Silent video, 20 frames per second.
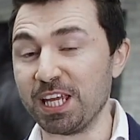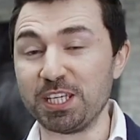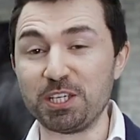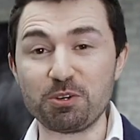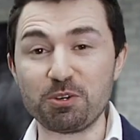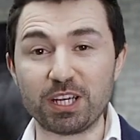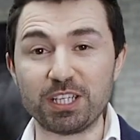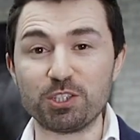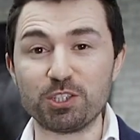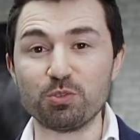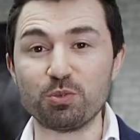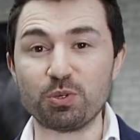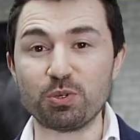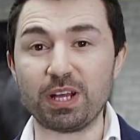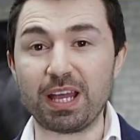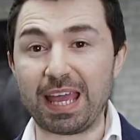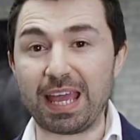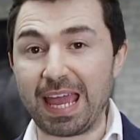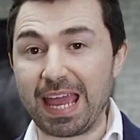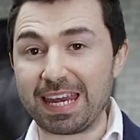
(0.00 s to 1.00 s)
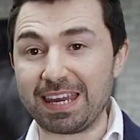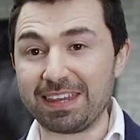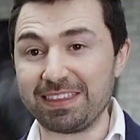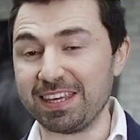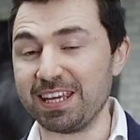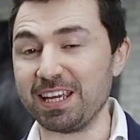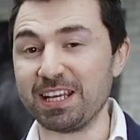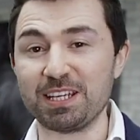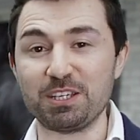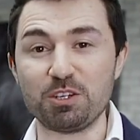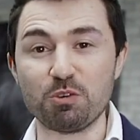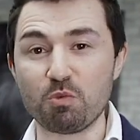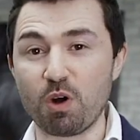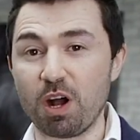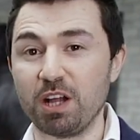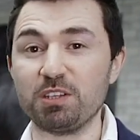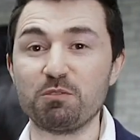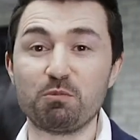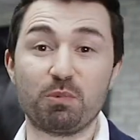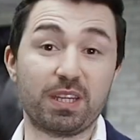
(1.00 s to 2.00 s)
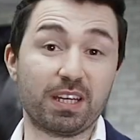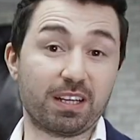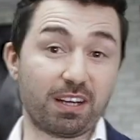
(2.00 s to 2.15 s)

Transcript: and you can do anything you want with the